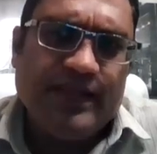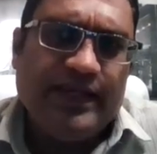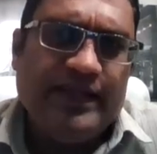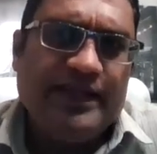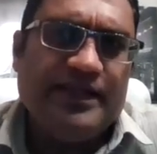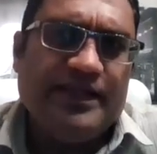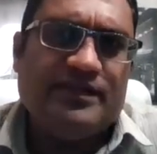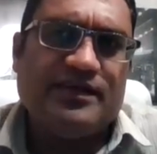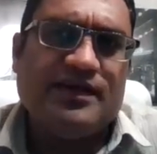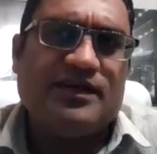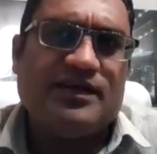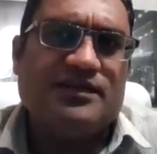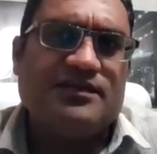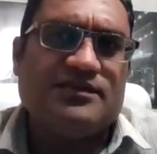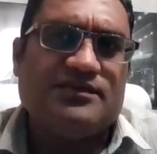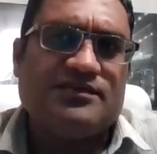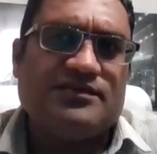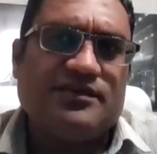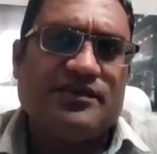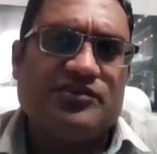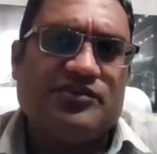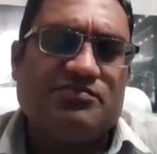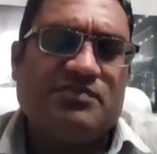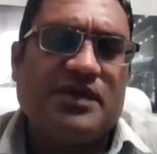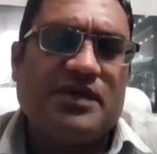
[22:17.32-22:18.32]
he tells
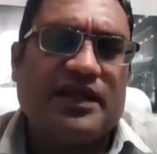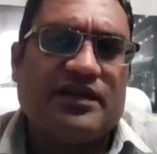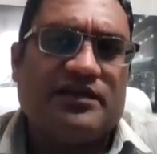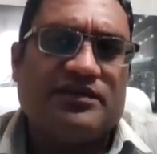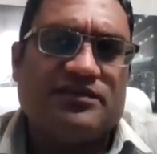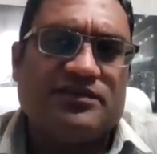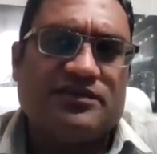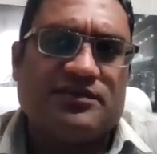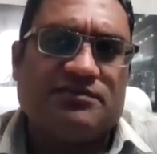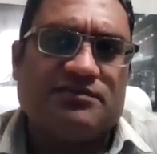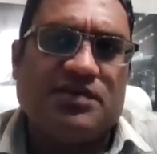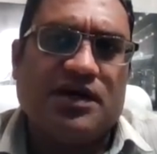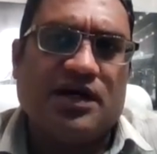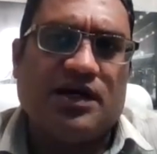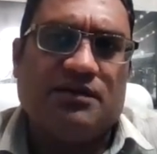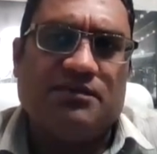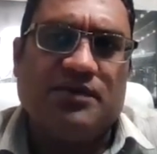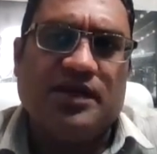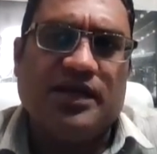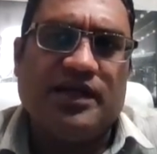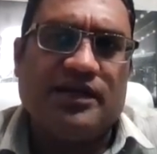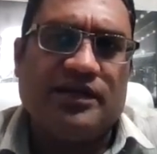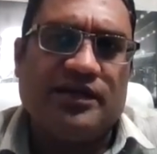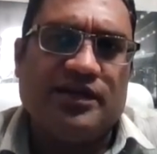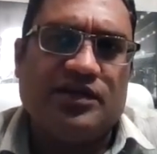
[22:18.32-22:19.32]
his manager, Bob,
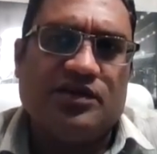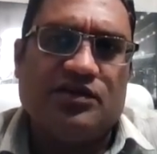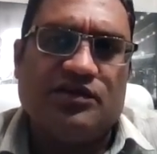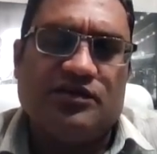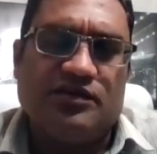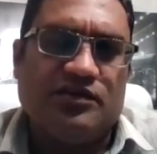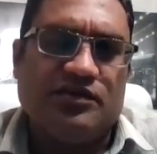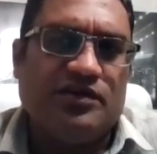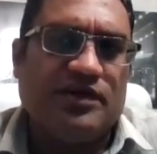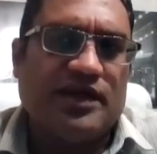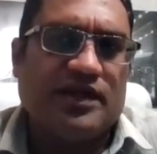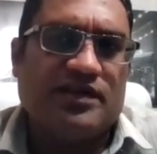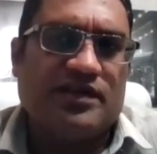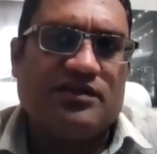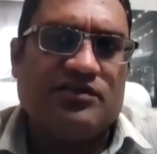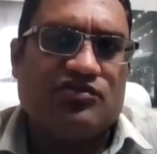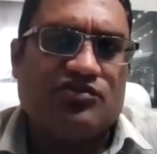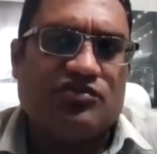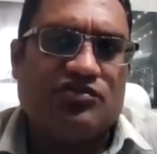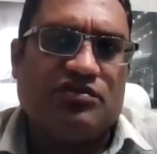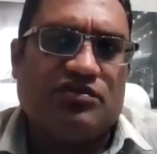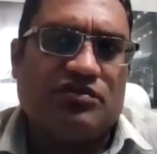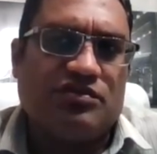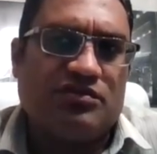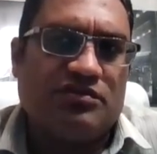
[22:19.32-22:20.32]
hey, look at the
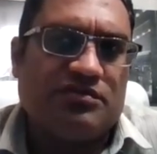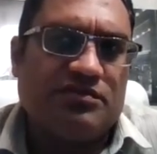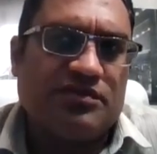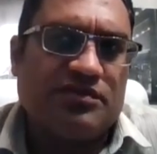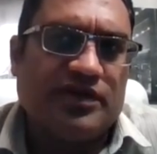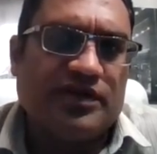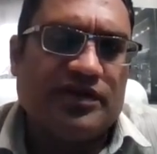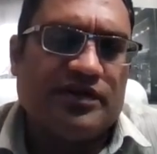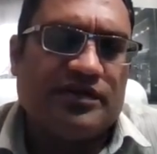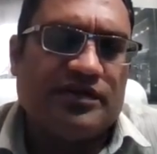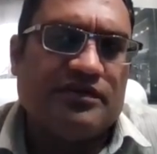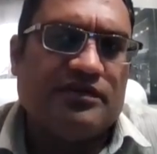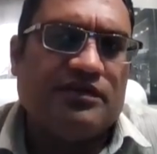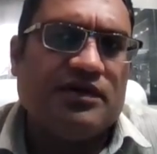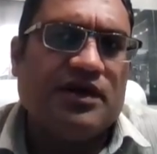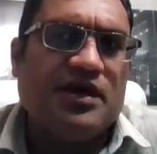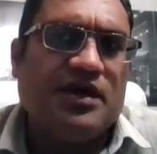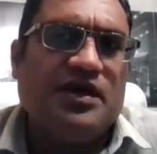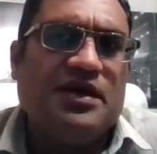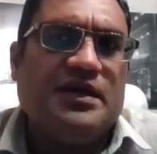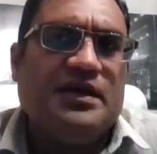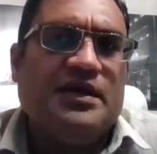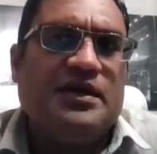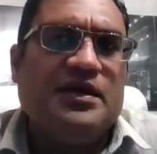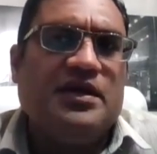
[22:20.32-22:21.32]
store, and
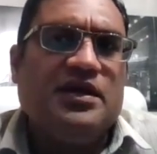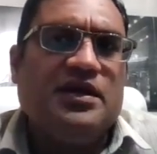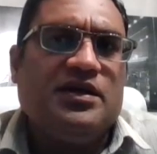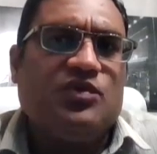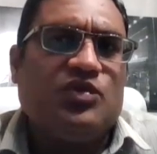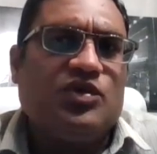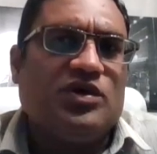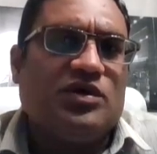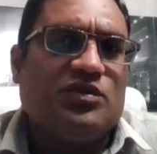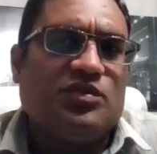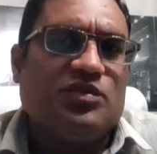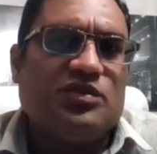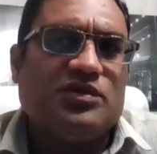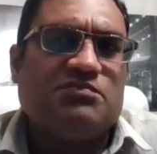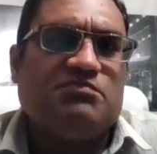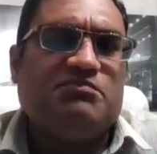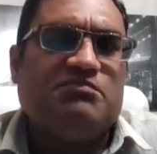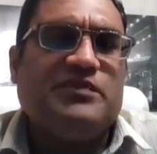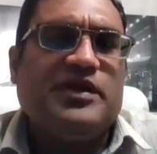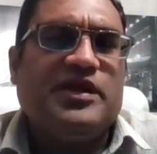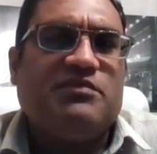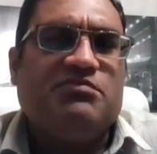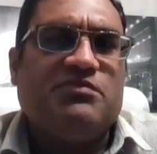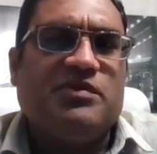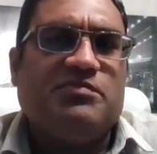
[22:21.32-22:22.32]
well,
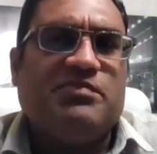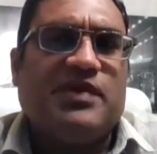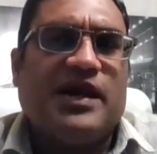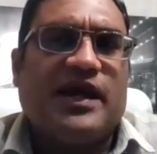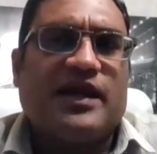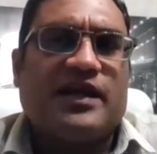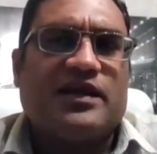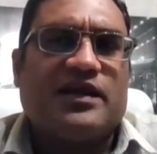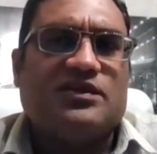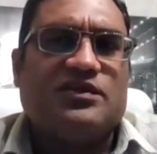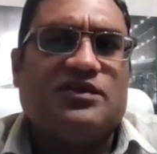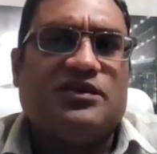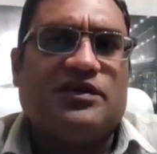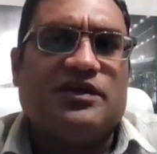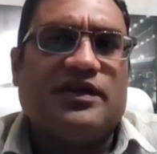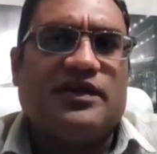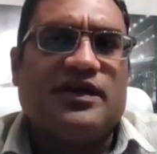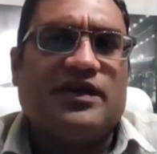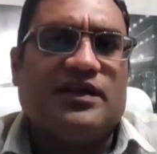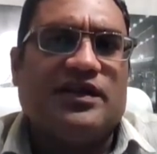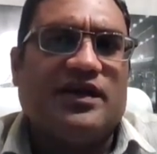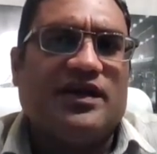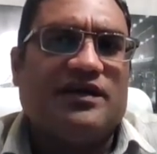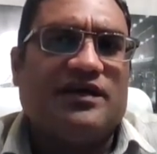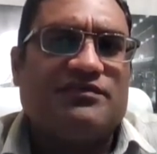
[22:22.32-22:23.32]
meet me back at the
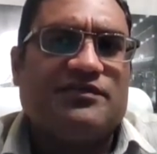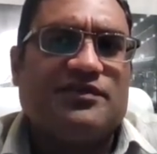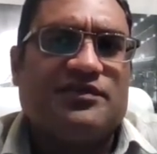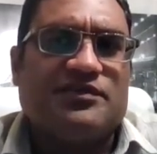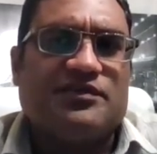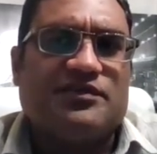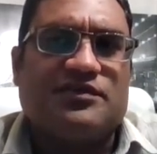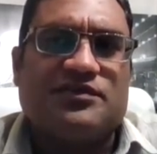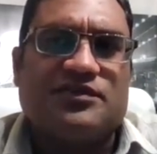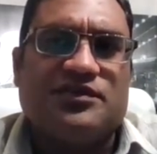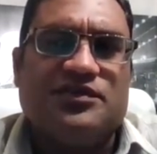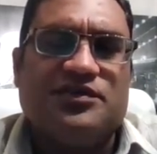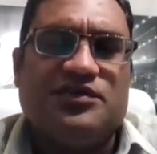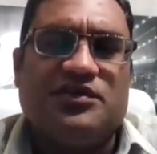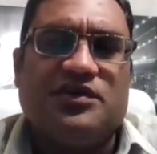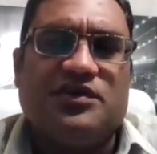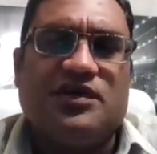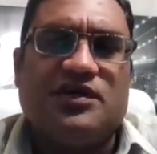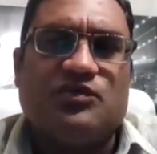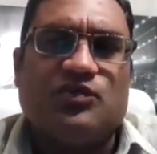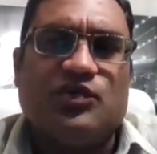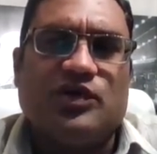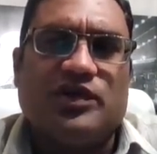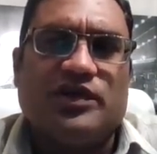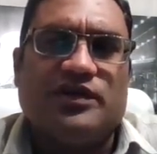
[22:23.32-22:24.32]
hotel after you're
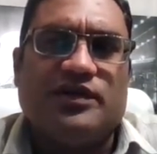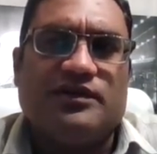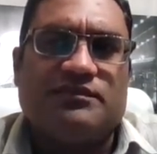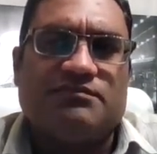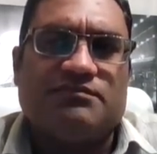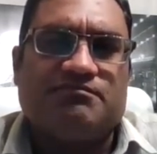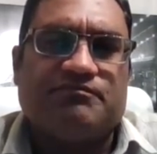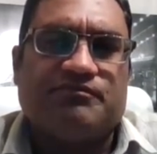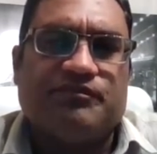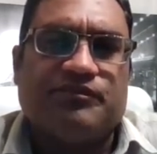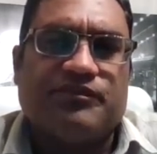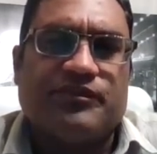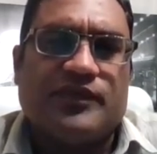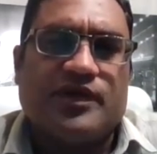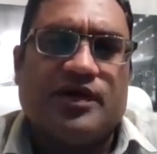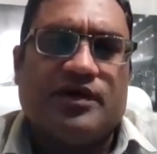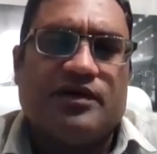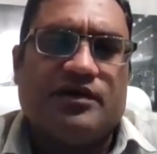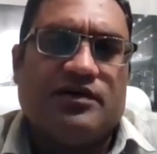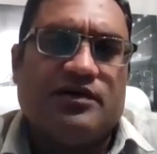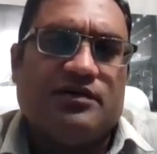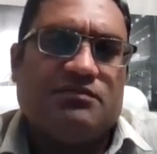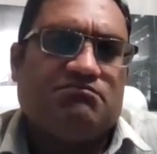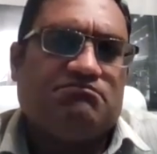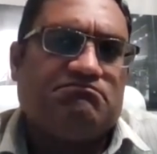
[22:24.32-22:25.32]
done with it.
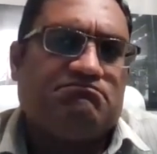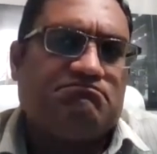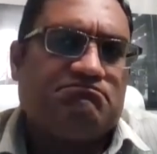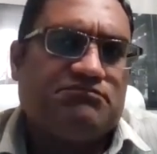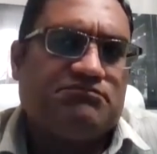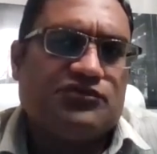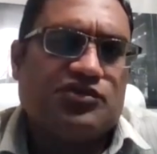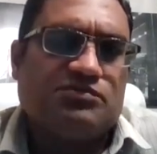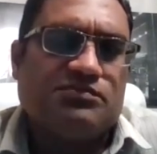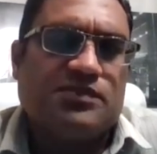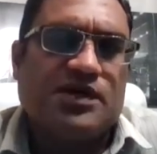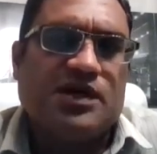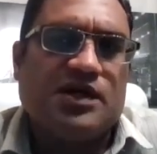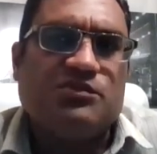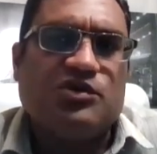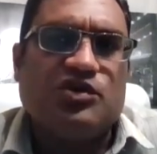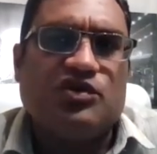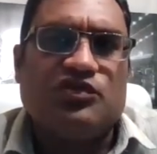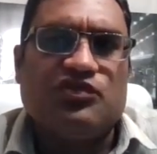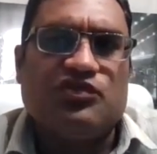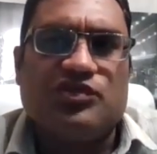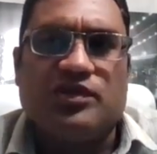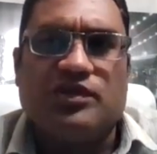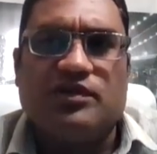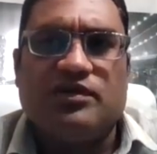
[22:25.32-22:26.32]
So Bob
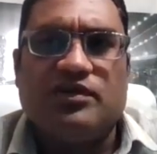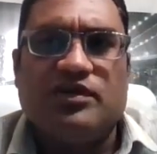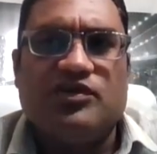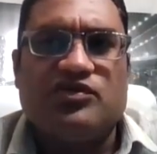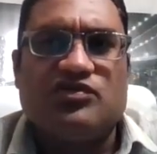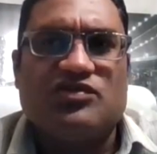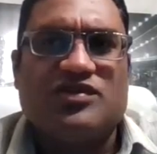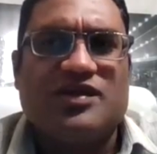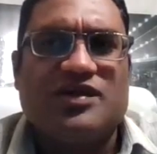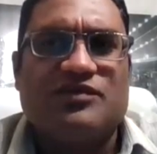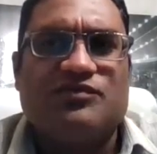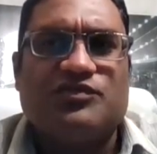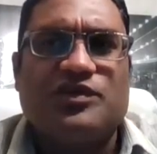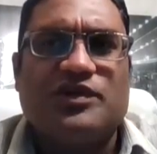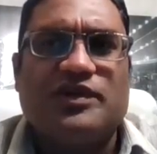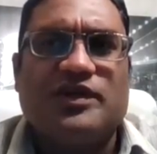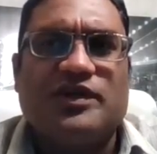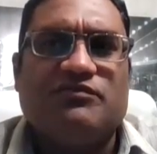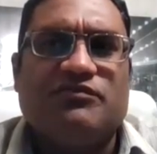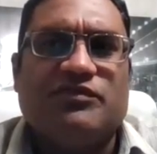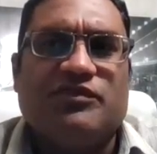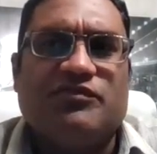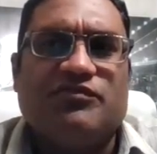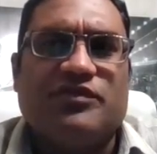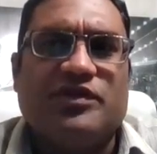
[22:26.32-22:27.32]
goes in, he's there for
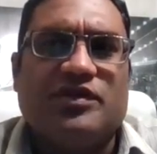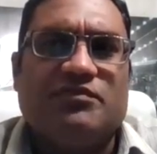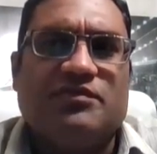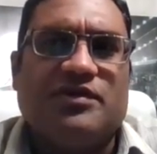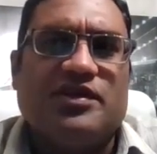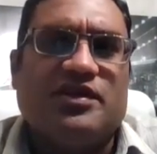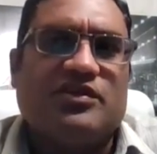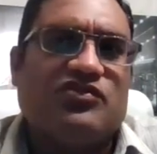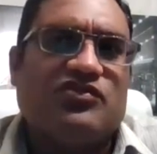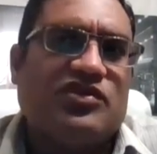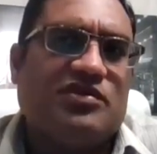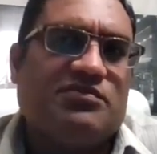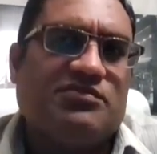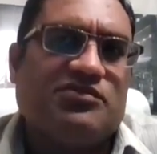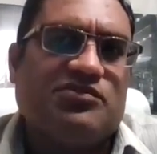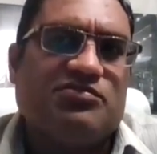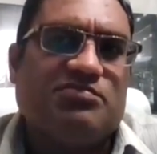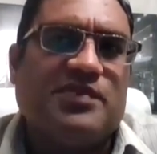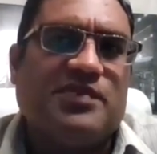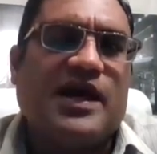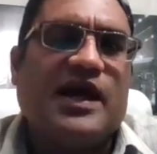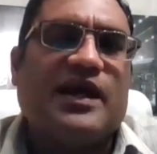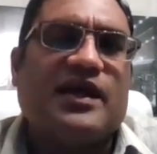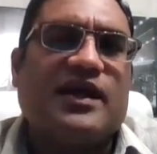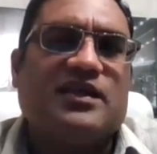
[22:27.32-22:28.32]
10, 15 minutes. He was
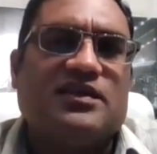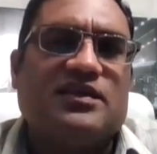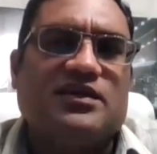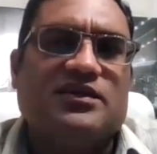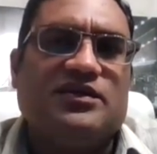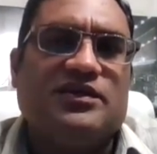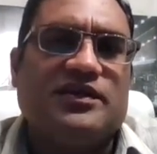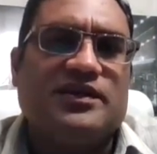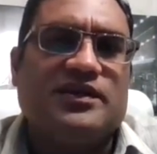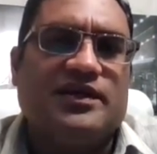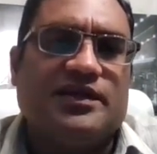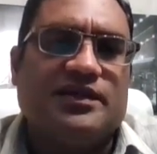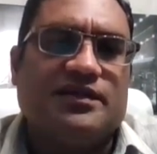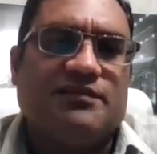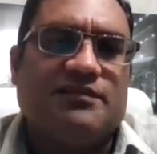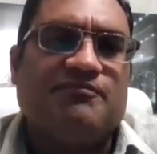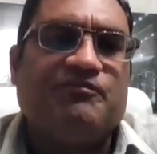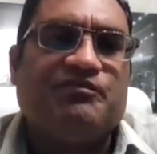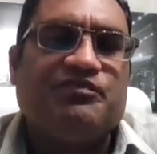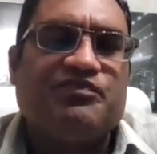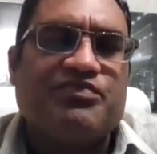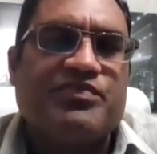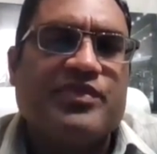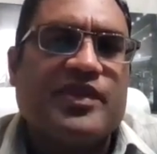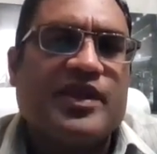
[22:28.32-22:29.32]
back at the hotel.
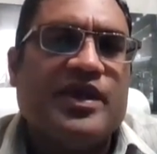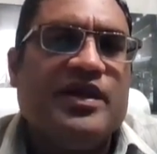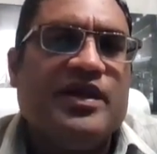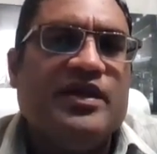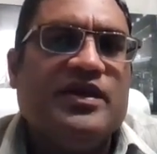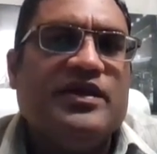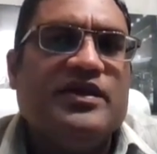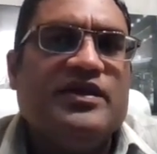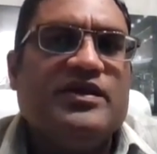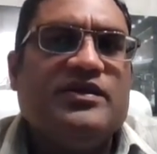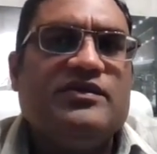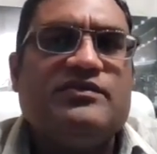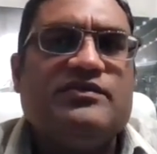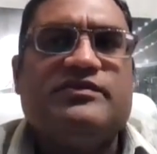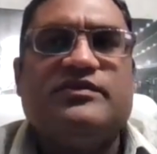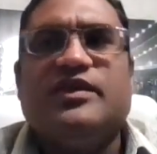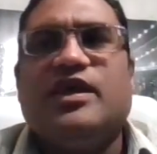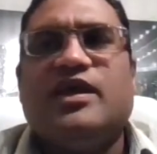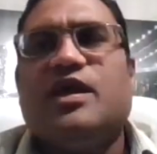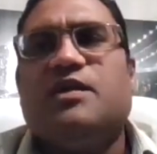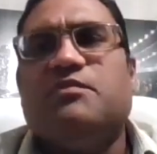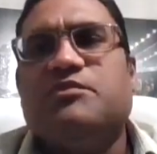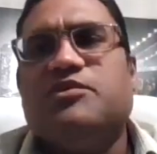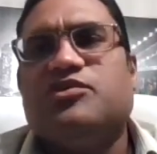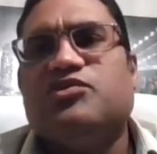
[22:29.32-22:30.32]

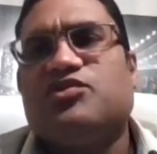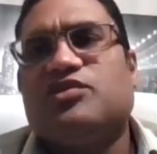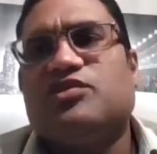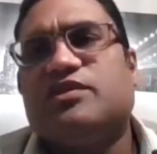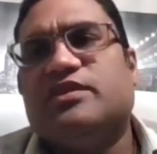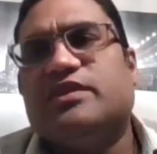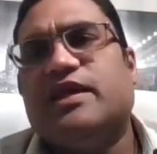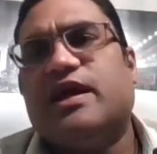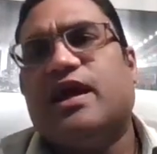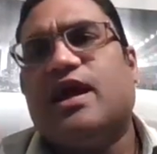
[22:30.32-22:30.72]
Sam is in